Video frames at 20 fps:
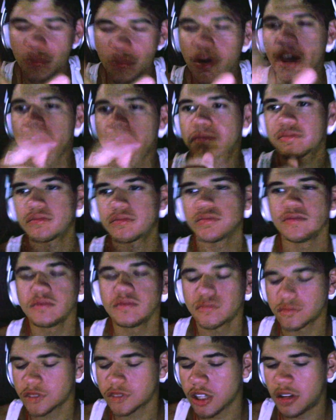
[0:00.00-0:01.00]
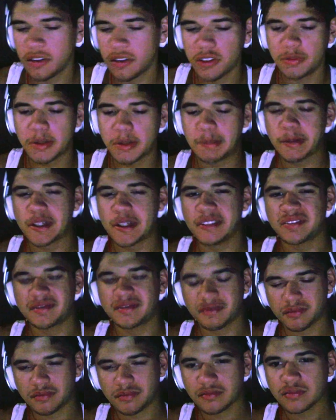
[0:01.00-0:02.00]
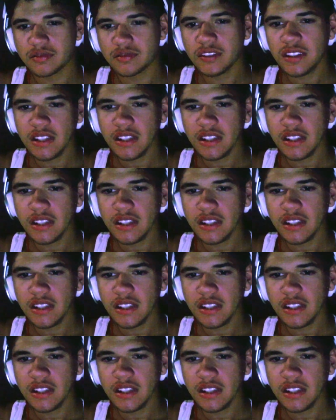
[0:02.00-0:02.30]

I'll explain why a little bit, but